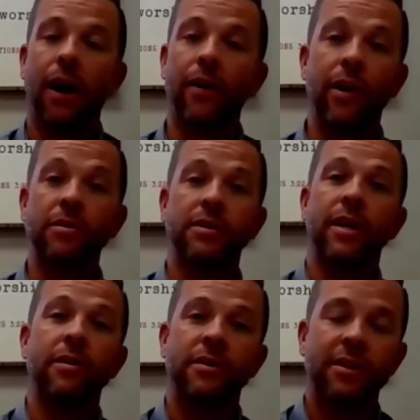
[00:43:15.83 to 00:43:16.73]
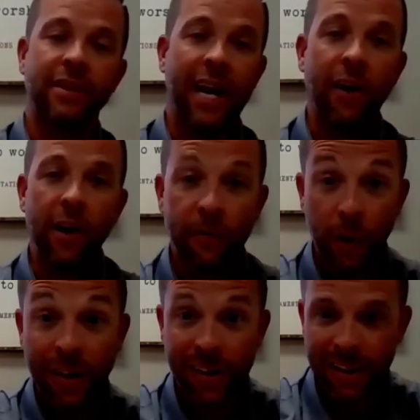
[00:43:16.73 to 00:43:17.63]
There's carrier, for
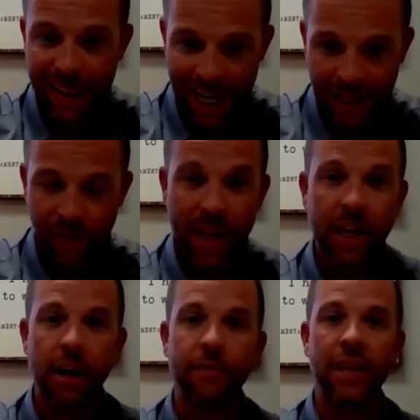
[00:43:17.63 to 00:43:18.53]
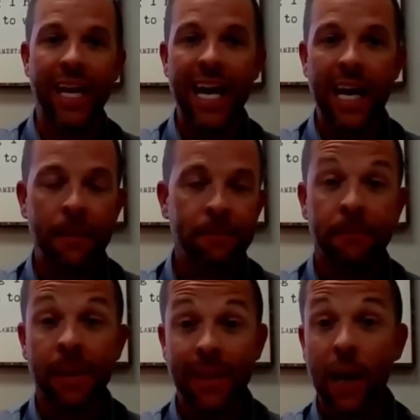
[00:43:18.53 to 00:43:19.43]
instance, that I can think of that
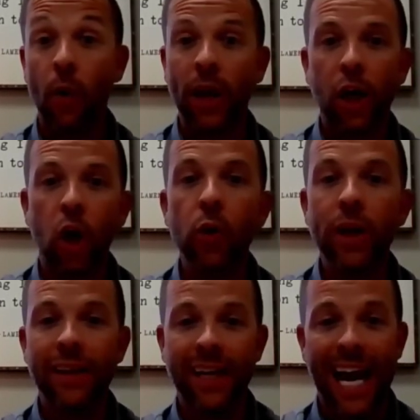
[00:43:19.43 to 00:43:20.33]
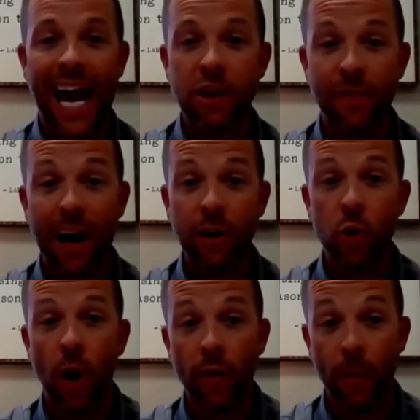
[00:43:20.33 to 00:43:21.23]
they don't include it in the cash
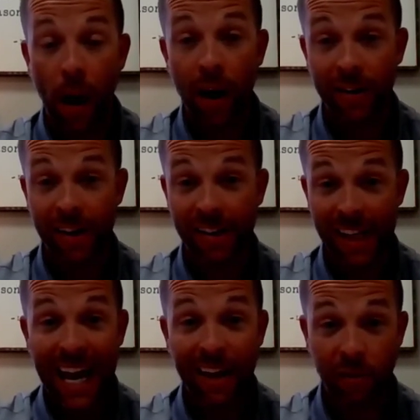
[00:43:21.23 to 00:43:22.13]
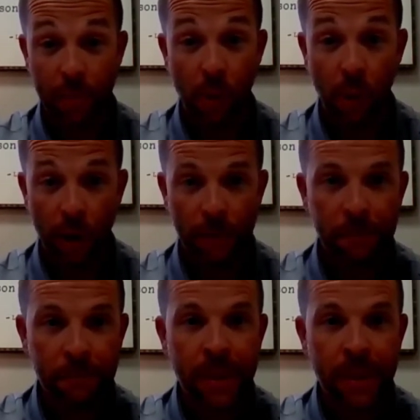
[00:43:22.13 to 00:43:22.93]
value on the policy status report,